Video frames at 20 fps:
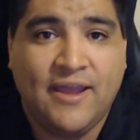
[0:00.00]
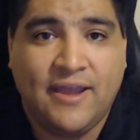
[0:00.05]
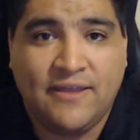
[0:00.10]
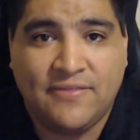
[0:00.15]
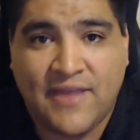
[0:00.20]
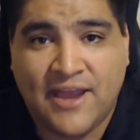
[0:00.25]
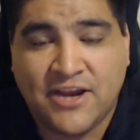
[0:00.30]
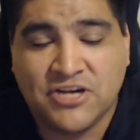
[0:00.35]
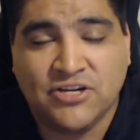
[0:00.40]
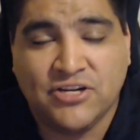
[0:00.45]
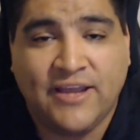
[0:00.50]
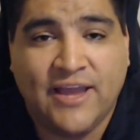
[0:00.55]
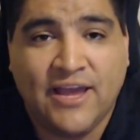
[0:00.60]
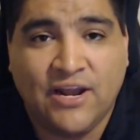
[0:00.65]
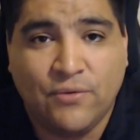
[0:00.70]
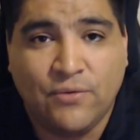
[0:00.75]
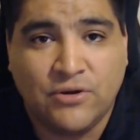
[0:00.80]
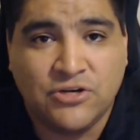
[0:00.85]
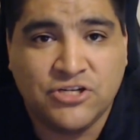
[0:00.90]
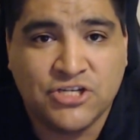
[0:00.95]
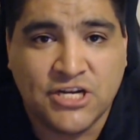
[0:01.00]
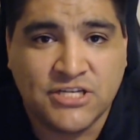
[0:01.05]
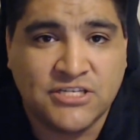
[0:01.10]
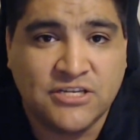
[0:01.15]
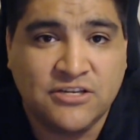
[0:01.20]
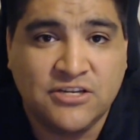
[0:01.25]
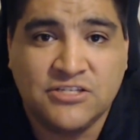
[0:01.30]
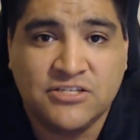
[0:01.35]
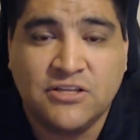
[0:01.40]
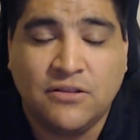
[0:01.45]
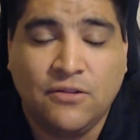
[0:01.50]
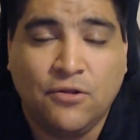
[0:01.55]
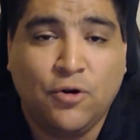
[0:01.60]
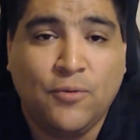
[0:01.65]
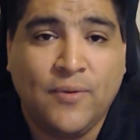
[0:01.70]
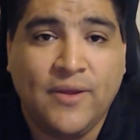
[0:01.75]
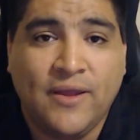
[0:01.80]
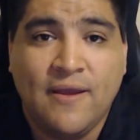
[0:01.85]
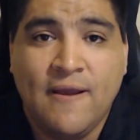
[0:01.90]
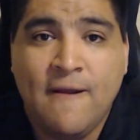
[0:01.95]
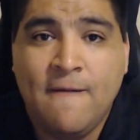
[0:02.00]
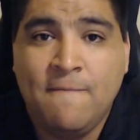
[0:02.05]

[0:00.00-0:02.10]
actually had to adjust it just a little bit.